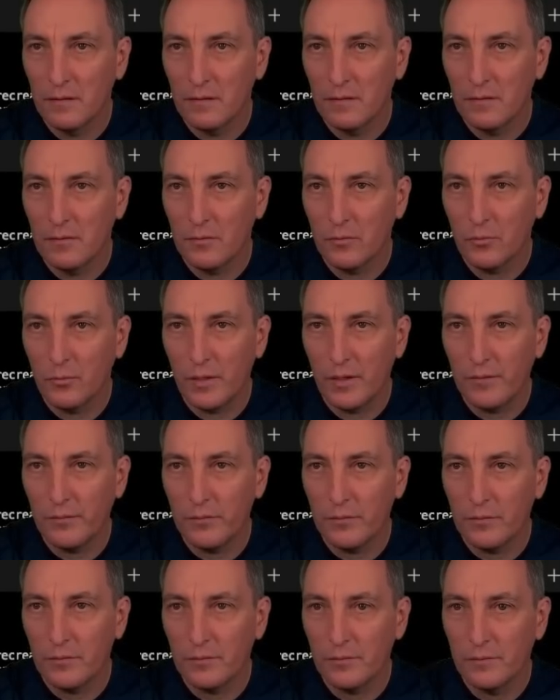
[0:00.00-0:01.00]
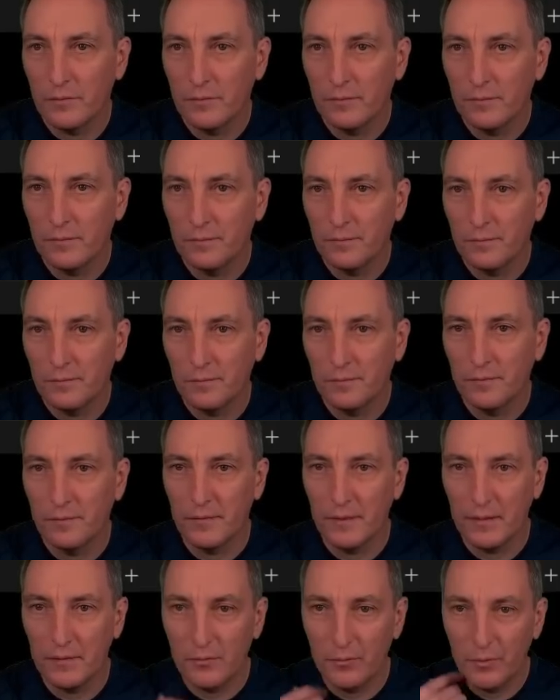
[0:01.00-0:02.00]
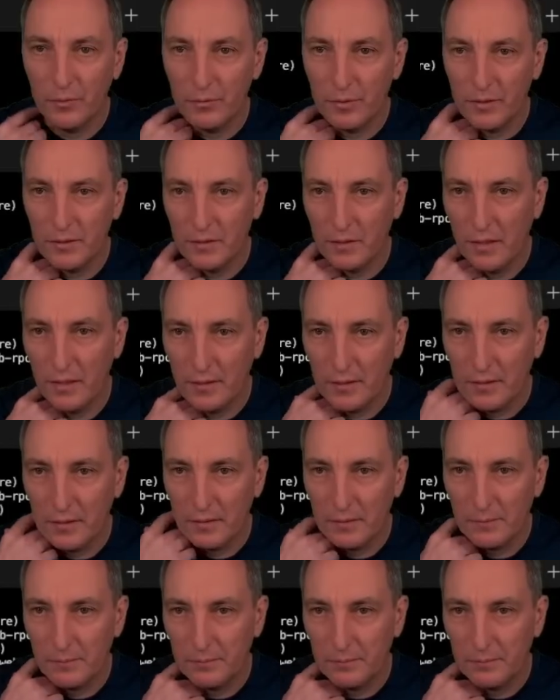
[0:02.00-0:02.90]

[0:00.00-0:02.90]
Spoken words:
on whatever. That will restart it.